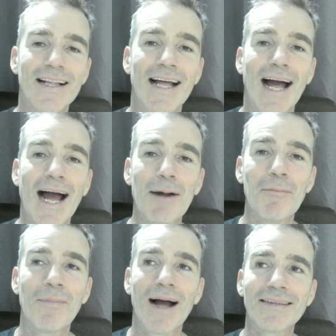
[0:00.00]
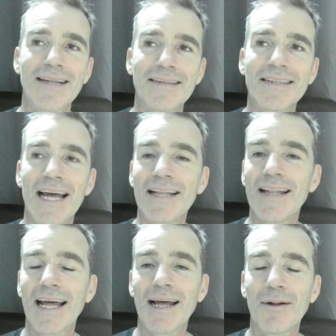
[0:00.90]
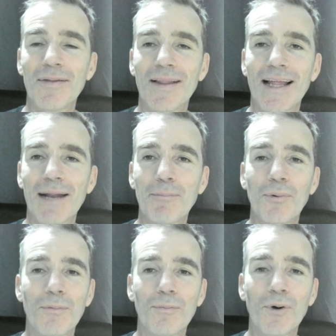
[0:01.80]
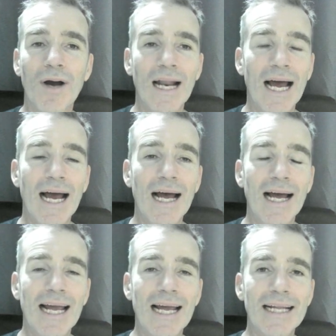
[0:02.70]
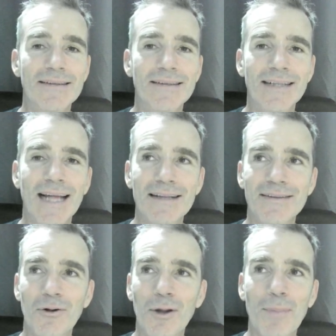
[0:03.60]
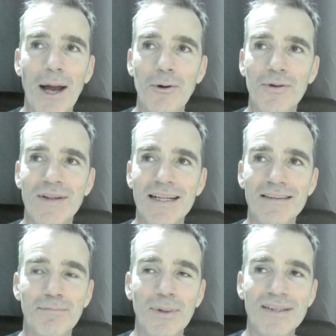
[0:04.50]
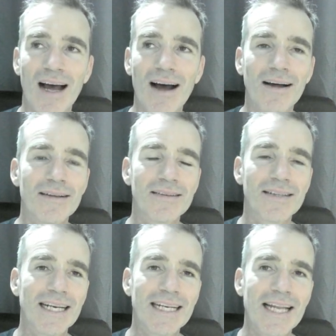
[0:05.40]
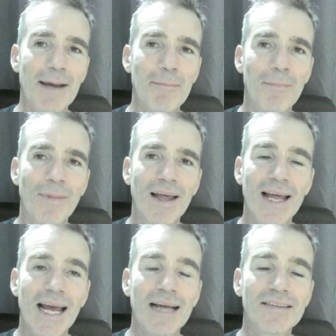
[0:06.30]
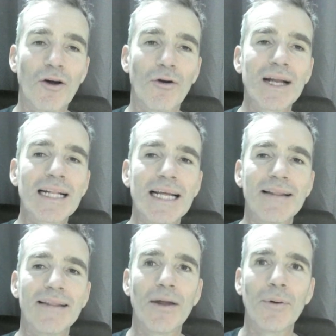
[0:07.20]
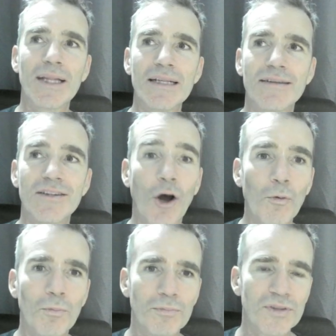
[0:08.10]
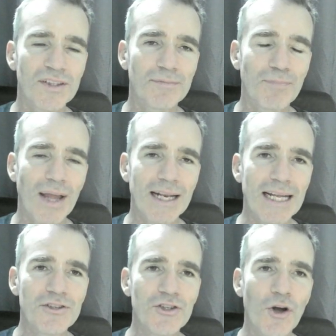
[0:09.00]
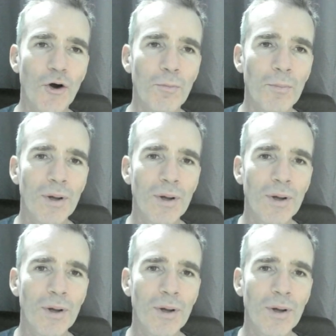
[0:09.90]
As I said, in Bukhara is all about these bazaars, and historically there were these domes, and each dome